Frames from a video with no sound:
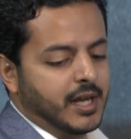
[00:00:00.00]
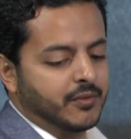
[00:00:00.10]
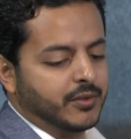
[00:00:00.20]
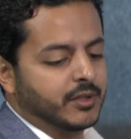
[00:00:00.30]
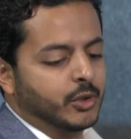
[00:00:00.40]

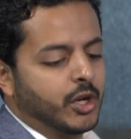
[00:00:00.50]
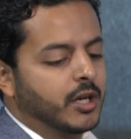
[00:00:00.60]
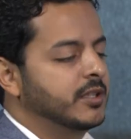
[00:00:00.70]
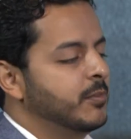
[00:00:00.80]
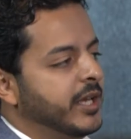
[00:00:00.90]
ever
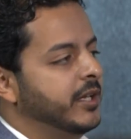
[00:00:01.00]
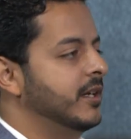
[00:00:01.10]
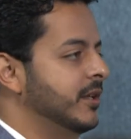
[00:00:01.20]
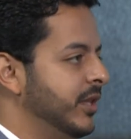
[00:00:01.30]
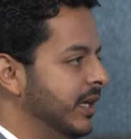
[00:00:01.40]
not
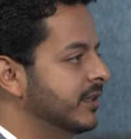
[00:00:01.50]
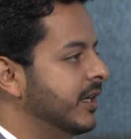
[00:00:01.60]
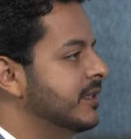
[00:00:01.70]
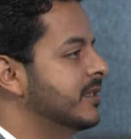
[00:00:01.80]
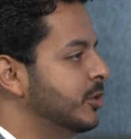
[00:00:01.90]
make that
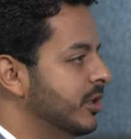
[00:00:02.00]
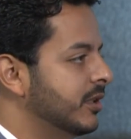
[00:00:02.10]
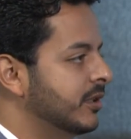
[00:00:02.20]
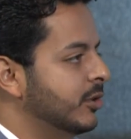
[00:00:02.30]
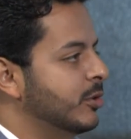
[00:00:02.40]
transition
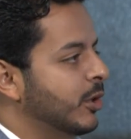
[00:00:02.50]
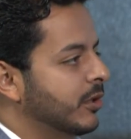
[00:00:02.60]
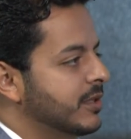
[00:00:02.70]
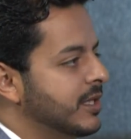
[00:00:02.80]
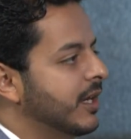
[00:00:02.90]
to
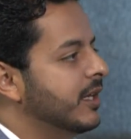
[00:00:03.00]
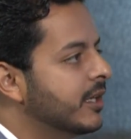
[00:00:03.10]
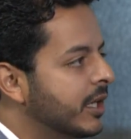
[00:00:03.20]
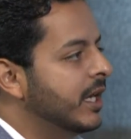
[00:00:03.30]
democracy, i.e.,